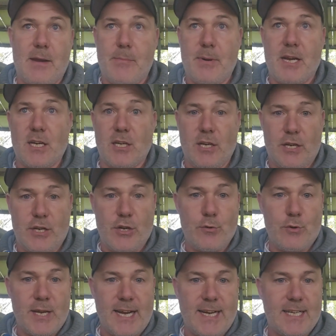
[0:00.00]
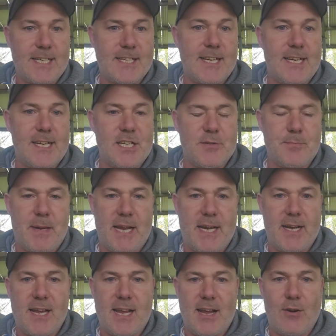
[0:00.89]
Because you think of the tillage
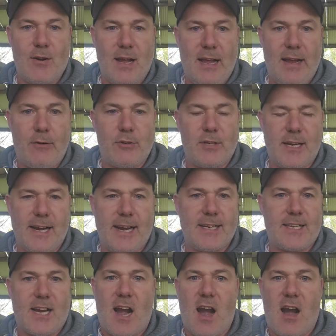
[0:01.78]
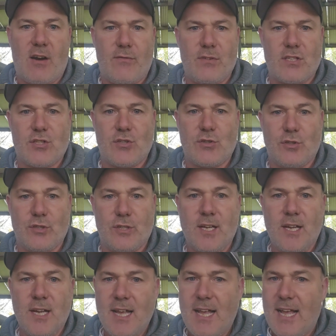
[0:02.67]
men. How did they get the harvest done?
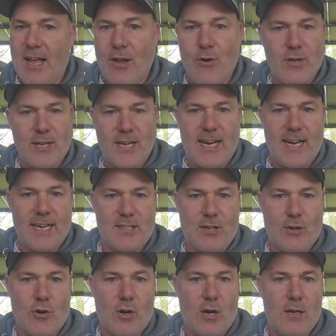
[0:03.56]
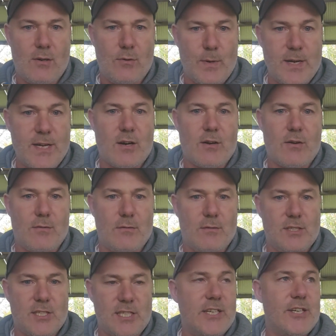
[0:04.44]
How can they get their winter
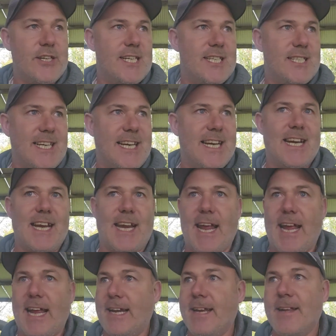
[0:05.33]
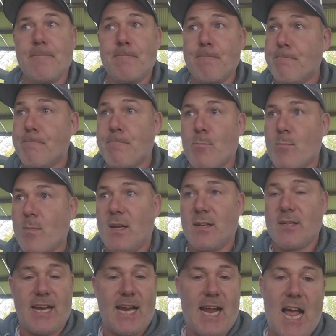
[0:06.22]
cereals in again?
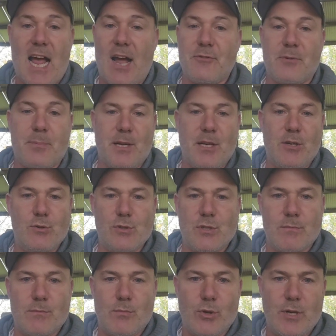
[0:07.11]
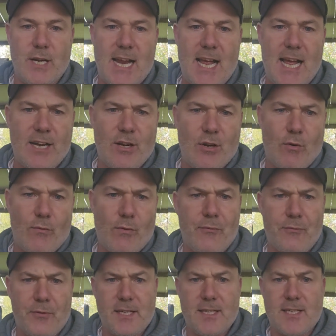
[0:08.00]
They have to be losing money hand over
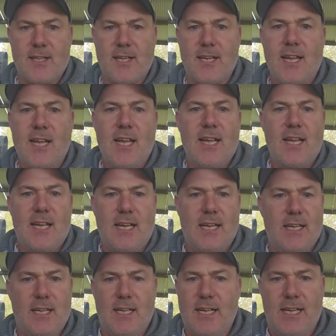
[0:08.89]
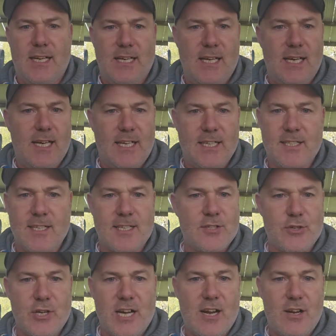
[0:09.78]
fist. It's
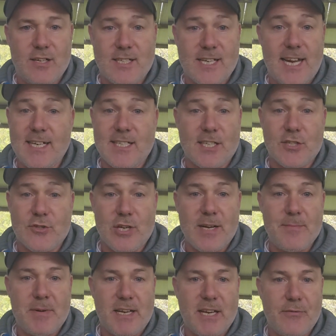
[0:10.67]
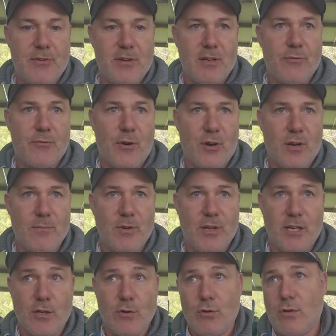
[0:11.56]
extreme. I'd say it's extremely difficult for them.
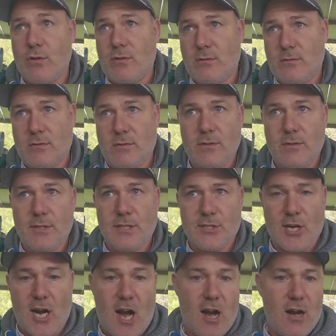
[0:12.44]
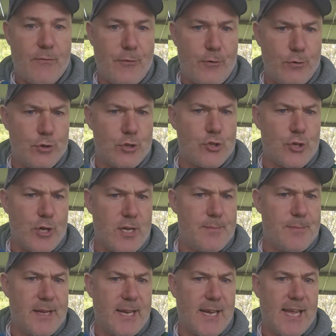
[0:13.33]
Like, look, it's hard for us trying
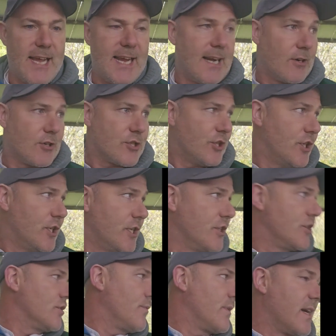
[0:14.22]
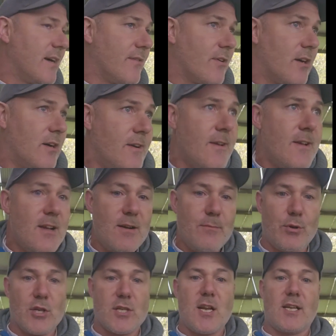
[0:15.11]
to make hay or silage or whatever,
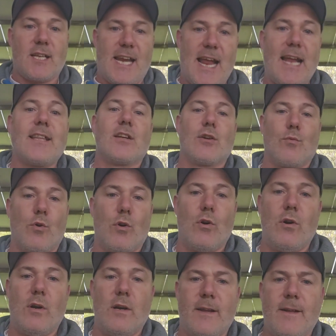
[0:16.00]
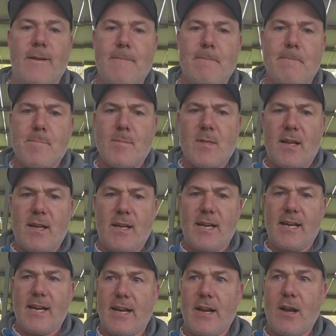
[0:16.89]
but it's not the end of the world.
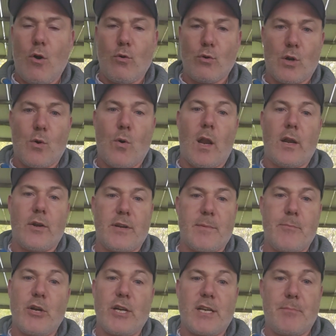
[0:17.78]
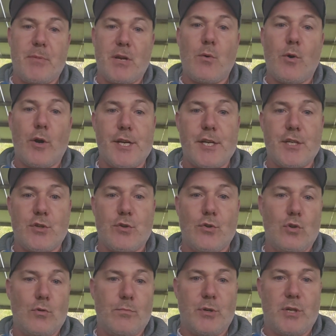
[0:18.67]
You know, the quality mightn't be quite as
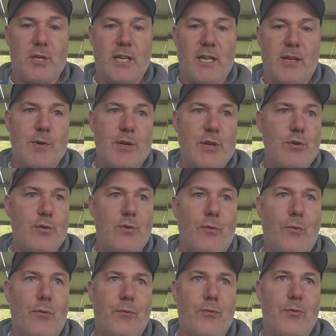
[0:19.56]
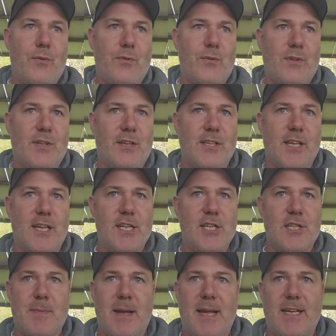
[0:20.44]
good, but like when you've the
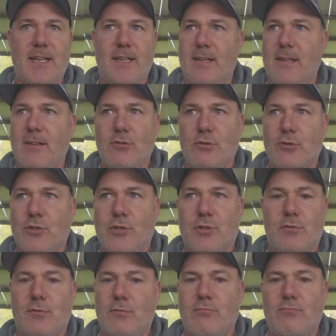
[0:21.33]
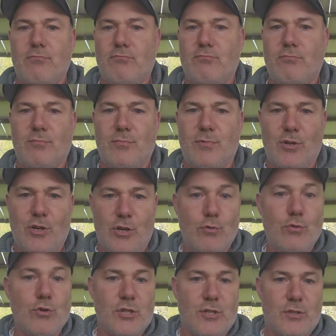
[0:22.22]
tillage men and they're just
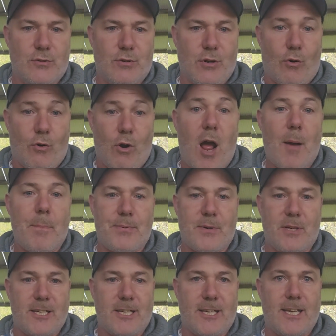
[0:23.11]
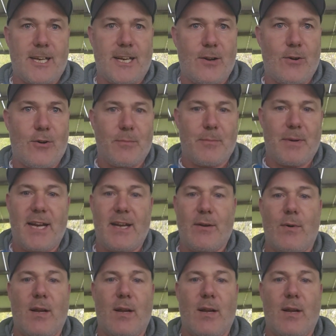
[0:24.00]
losing the crop, like, you know what I mean?